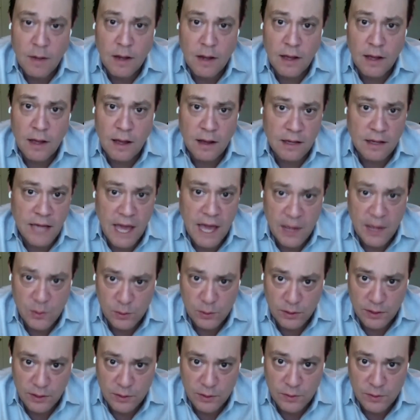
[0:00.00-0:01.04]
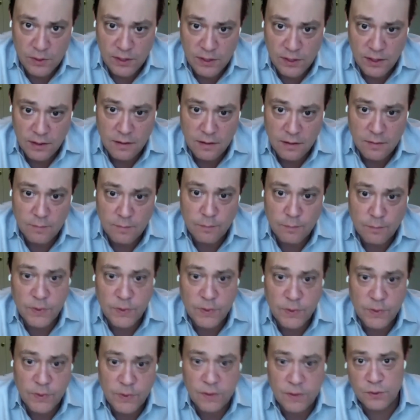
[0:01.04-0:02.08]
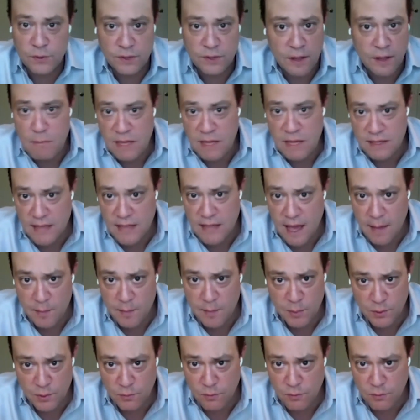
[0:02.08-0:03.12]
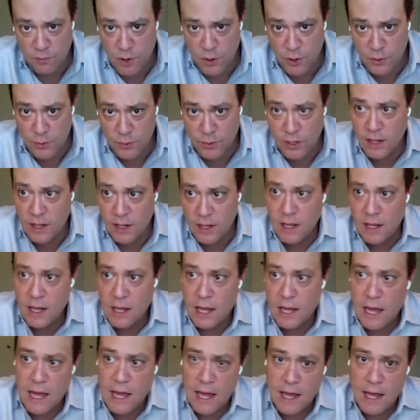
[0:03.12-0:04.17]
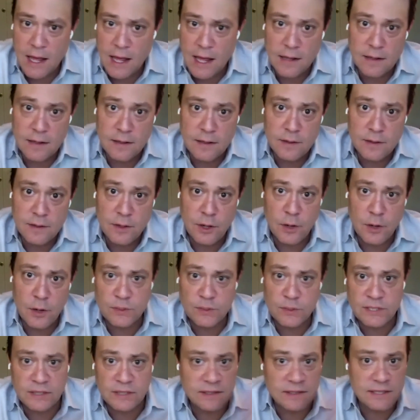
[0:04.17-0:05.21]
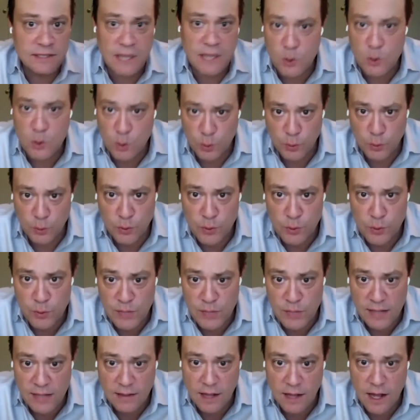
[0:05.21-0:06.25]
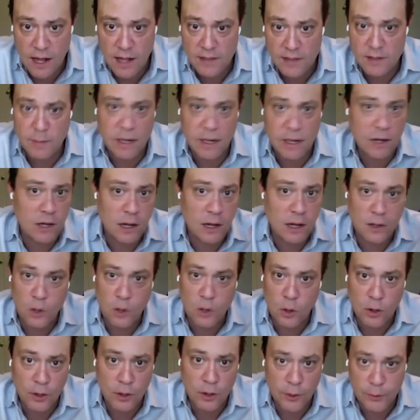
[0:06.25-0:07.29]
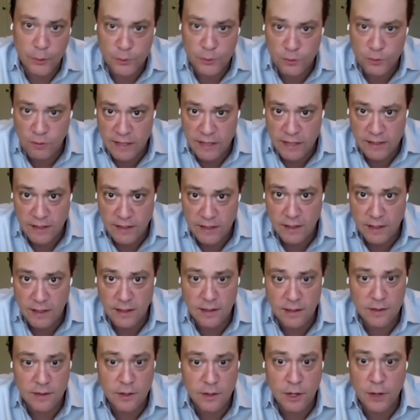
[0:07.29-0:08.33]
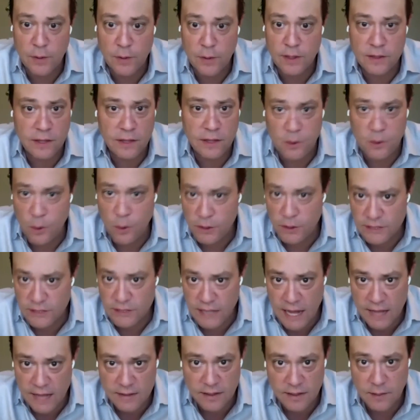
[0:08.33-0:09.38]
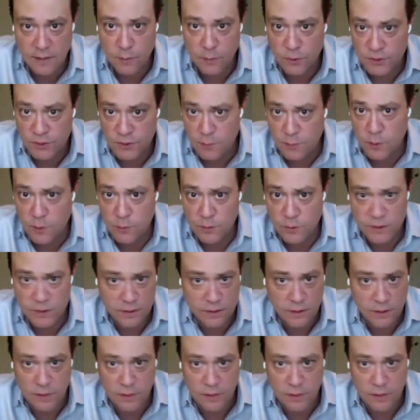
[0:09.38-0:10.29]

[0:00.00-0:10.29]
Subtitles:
Occasionally you see there's some mishap on the road, and sensational news headlines about a car goes crazy and it caused an accident where someone was